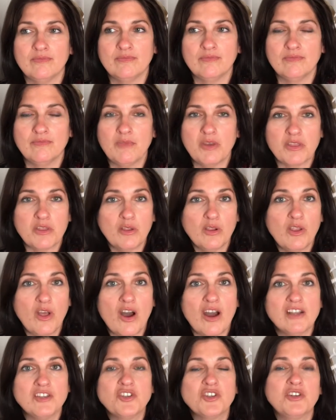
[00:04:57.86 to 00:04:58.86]

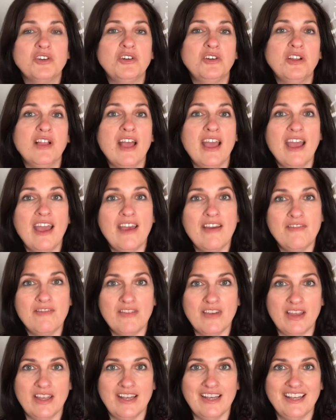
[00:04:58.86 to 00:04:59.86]
mythological
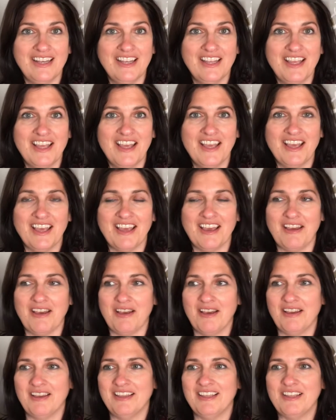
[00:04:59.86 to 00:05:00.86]
heaven
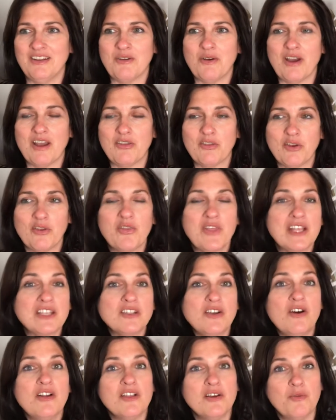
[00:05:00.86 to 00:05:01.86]
uh, you know, I thought that's
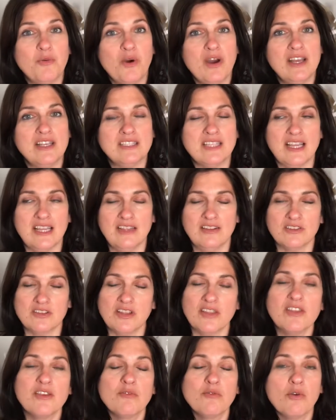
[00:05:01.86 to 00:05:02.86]
all it was. And there's
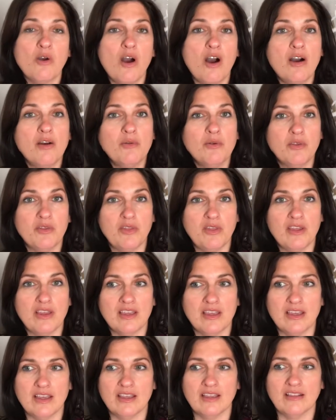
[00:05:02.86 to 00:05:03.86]
nothing wrong with
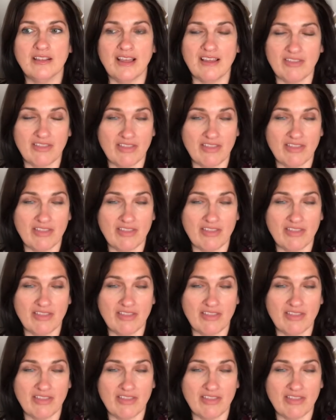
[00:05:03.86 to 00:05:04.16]
thinking like